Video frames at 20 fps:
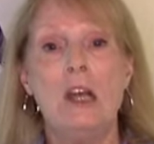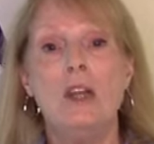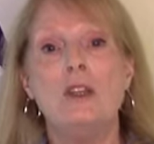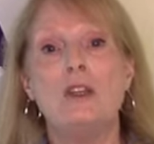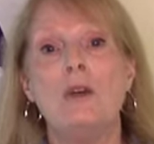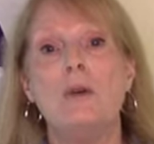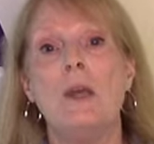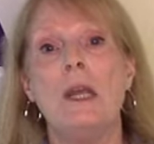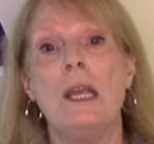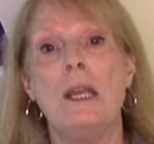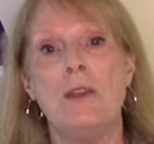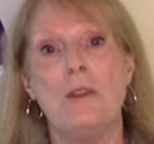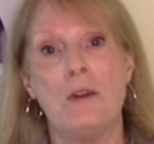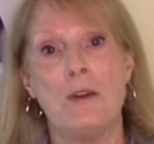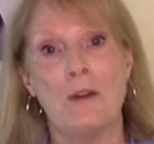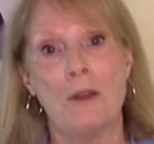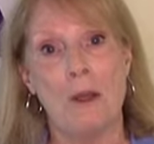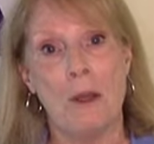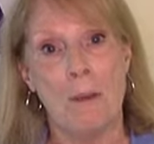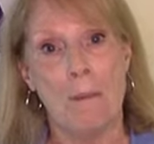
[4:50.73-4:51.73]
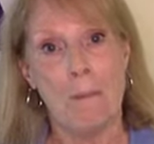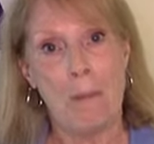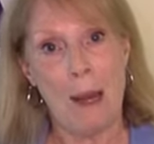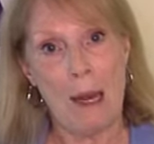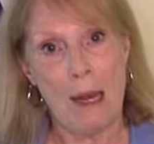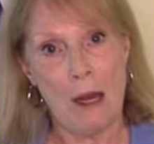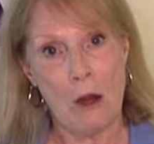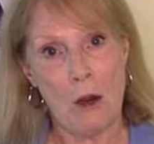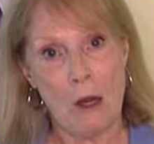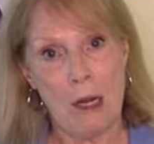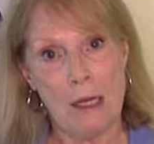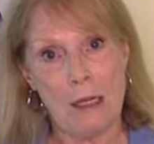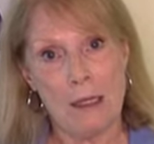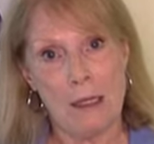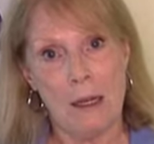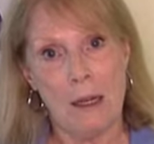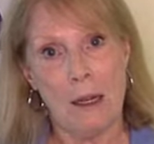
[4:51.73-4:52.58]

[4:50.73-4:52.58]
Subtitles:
to either the parent,